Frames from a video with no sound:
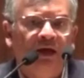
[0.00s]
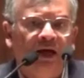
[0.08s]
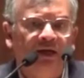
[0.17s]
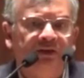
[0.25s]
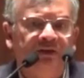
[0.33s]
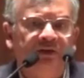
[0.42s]

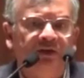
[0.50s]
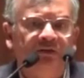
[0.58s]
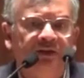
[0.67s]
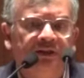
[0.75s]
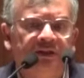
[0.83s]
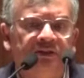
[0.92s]
I think the
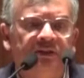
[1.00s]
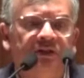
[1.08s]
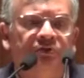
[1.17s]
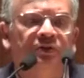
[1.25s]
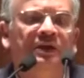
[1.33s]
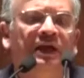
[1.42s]
accreditation
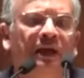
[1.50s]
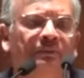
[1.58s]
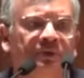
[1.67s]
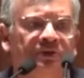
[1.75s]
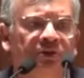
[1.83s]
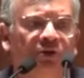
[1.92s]
has really
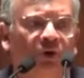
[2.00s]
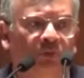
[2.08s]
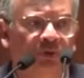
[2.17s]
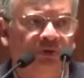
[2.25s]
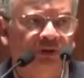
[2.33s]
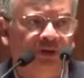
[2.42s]
helped us
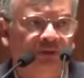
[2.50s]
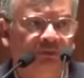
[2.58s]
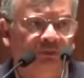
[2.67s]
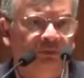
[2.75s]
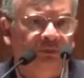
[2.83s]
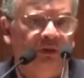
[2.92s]
enormously.
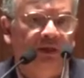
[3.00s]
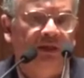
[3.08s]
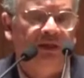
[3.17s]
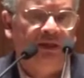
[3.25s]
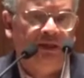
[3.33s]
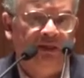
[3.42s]

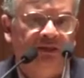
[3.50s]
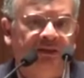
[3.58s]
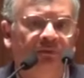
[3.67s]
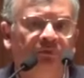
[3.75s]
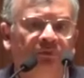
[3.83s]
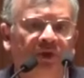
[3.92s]
In
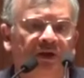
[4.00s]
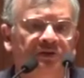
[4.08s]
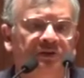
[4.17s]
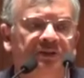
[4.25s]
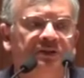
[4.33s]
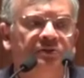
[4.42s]
some
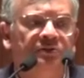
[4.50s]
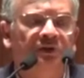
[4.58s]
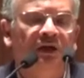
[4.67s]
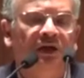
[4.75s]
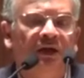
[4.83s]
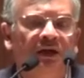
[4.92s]
ways, it has
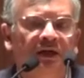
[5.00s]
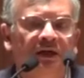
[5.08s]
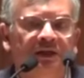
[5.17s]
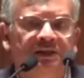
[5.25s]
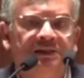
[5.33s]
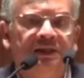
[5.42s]

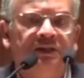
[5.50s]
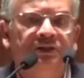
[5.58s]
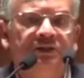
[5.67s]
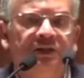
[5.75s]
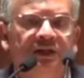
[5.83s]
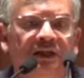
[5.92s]

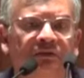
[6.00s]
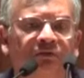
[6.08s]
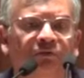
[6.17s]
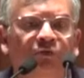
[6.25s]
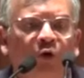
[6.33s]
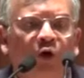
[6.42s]
essentially
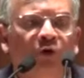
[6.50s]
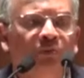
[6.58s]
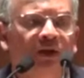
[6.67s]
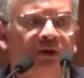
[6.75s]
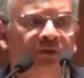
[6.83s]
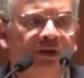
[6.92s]

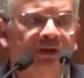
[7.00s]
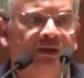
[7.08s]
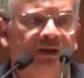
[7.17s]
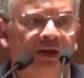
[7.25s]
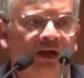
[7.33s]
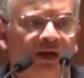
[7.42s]
formally
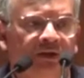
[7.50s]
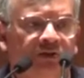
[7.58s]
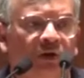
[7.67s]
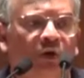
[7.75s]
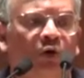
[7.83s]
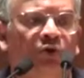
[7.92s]
recognized
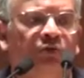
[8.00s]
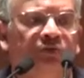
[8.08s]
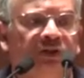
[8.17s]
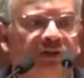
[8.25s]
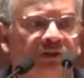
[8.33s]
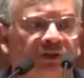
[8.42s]
a lot of
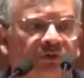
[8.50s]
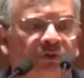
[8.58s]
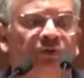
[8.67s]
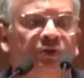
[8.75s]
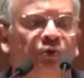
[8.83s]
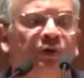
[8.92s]
things that we
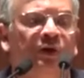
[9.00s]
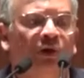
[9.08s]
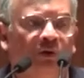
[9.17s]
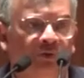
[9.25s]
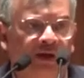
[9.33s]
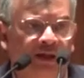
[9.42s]
were doing
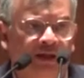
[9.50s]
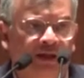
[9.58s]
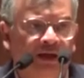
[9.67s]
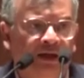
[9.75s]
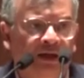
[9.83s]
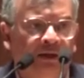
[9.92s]
already.
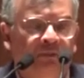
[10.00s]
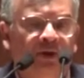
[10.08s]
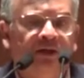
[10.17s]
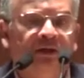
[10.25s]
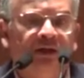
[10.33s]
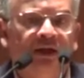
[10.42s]

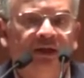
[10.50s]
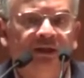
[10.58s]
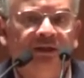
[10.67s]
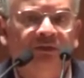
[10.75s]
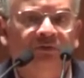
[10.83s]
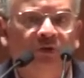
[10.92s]
But
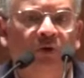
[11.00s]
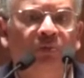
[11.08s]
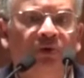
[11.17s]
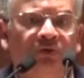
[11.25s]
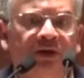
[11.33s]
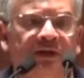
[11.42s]
the
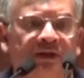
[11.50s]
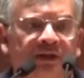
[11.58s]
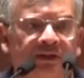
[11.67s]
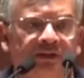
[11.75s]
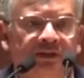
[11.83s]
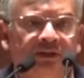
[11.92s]
formal
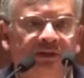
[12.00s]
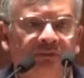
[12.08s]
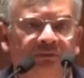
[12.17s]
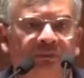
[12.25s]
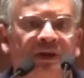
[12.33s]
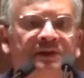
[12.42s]
recognition
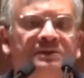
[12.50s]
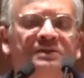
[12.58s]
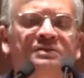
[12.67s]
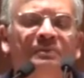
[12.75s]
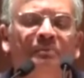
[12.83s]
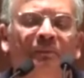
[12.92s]
makes
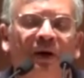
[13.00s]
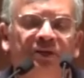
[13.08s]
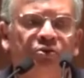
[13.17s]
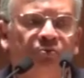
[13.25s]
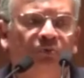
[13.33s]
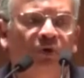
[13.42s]
us a
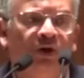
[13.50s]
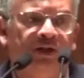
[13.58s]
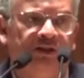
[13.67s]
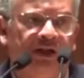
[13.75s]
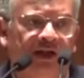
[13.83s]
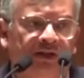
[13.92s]
much more
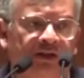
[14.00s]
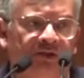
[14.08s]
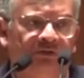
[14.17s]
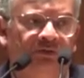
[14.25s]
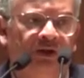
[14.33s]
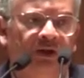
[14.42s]

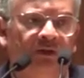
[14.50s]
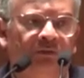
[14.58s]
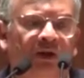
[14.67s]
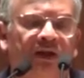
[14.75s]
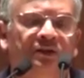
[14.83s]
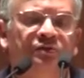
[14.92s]
attractive
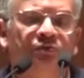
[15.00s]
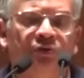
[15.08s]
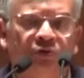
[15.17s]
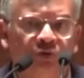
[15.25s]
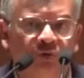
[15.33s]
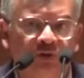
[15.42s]
place for
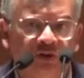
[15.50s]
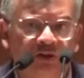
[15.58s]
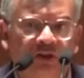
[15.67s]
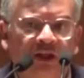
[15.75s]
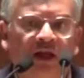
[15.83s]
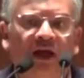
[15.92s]

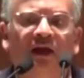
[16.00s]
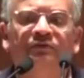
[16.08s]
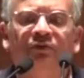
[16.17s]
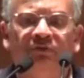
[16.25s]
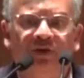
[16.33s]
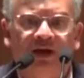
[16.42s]
students and
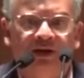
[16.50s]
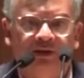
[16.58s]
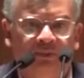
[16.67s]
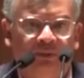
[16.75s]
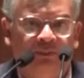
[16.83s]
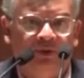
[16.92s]
for faculty
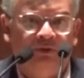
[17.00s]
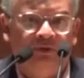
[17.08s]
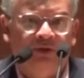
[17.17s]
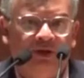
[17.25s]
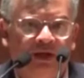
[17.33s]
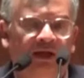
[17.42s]
members.
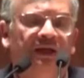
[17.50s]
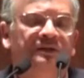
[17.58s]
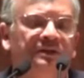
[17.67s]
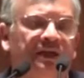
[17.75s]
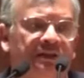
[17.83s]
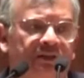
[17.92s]
And I
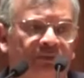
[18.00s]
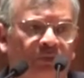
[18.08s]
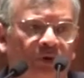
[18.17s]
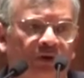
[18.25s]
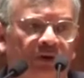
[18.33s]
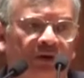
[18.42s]
think that's
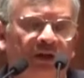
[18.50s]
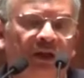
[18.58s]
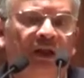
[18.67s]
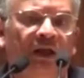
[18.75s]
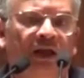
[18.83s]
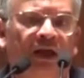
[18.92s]
important.
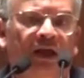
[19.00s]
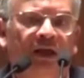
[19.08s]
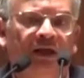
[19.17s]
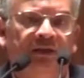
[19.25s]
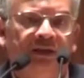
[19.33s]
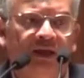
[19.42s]
And
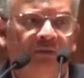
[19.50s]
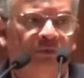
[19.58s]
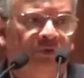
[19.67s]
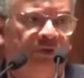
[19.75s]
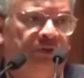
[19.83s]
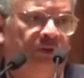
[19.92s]
I thank
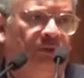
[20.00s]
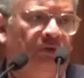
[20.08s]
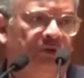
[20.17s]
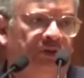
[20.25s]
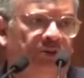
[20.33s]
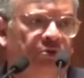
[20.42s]
Professor Jamilur
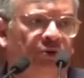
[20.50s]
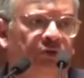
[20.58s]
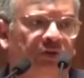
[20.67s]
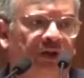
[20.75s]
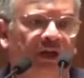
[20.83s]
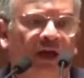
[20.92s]
Reza
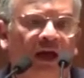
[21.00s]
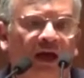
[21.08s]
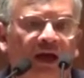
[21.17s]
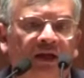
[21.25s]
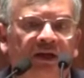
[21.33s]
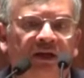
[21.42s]
Chaudhry
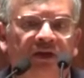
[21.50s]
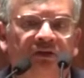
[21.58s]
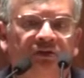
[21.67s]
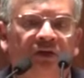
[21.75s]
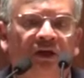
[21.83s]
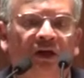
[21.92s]
and
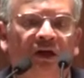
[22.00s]
his